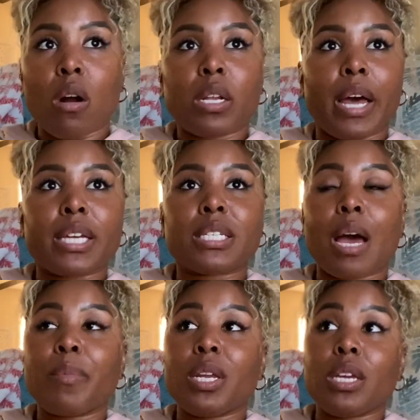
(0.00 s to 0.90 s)
Like, it's
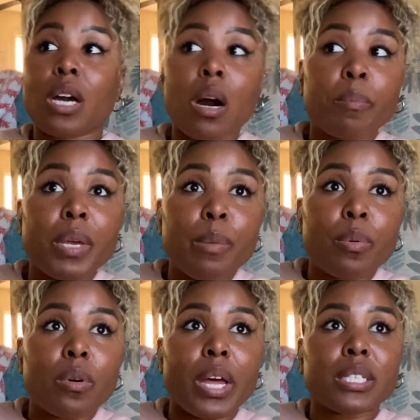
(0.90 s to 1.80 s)
not many young
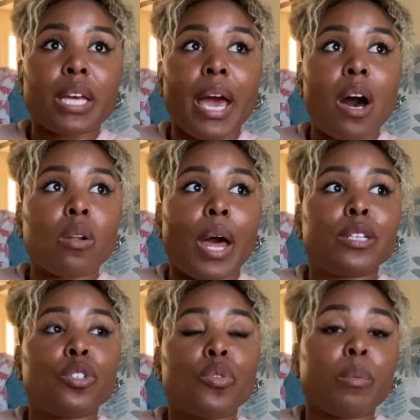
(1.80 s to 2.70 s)
people that's out,
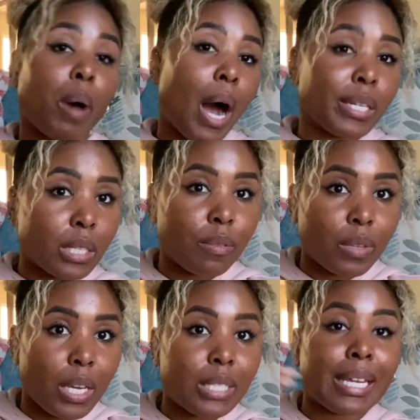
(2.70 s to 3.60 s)
like, doing positive
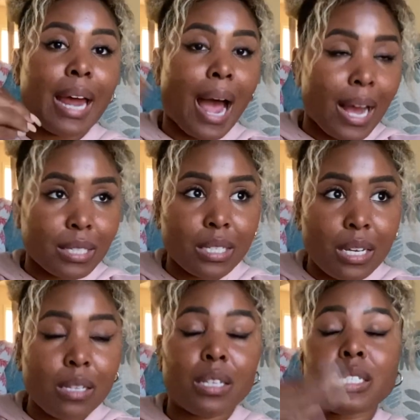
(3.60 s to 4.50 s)
things that I
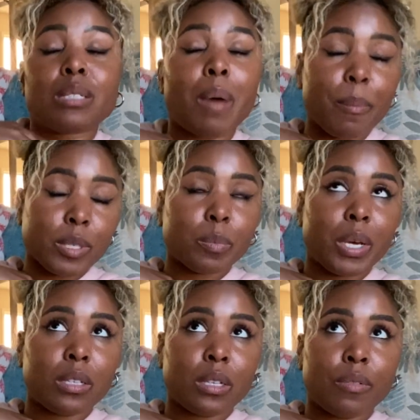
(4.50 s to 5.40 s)
see. This is my
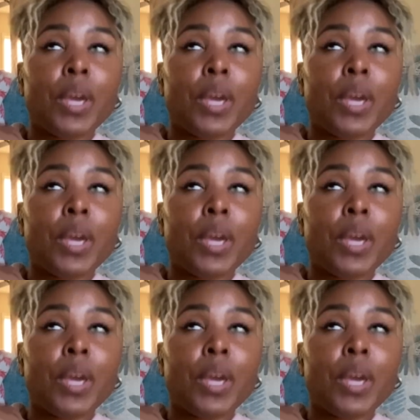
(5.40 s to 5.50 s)
perspective.